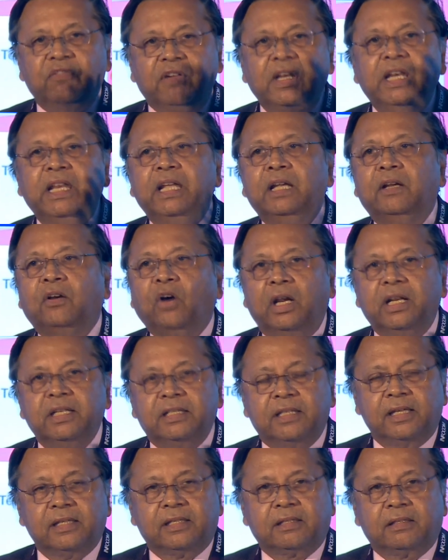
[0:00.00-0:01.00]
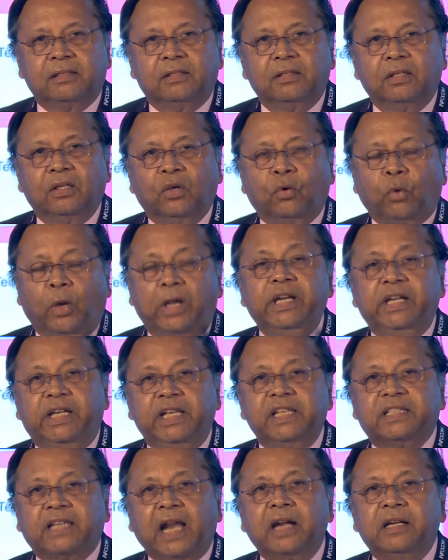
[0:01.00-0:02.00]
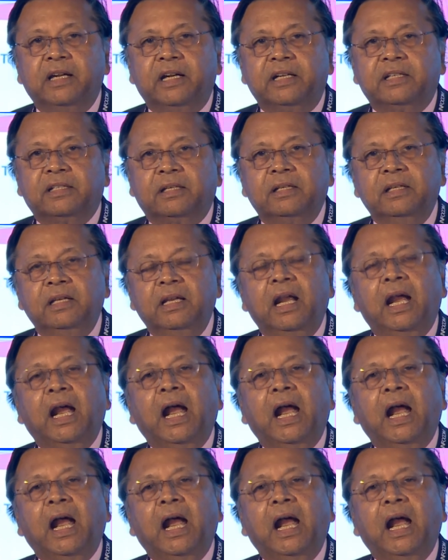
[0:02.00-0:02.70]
Ivy League colleges quality standards